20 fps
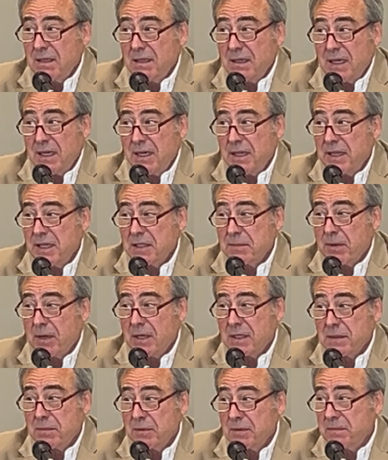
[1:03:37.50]
Anything's
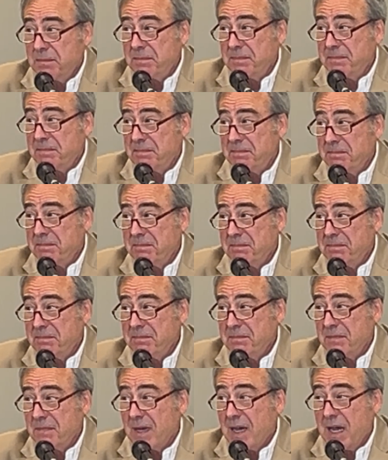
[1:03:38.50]
possible.
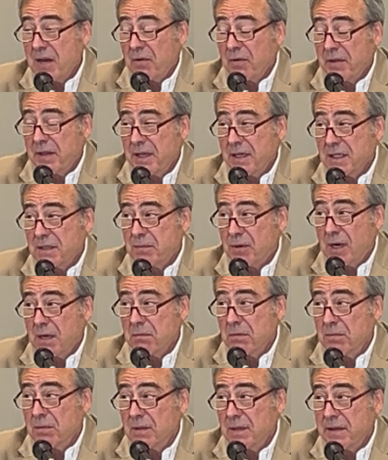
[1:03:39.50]
I don't think it's probable.
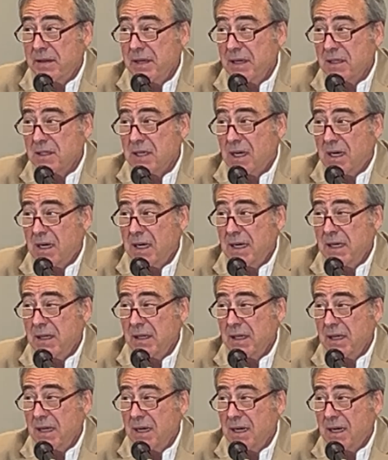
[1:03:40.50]
I think it's
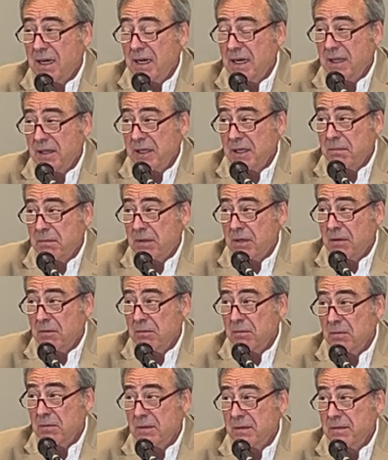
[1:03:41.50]
highly, highly
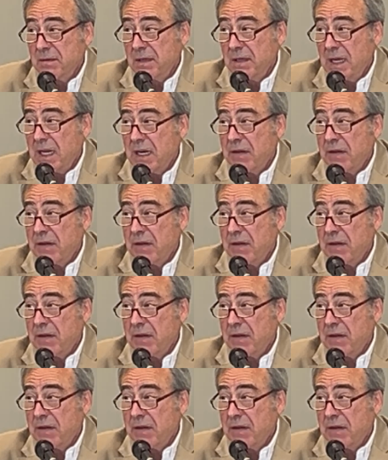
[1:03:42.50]
improbable. And I've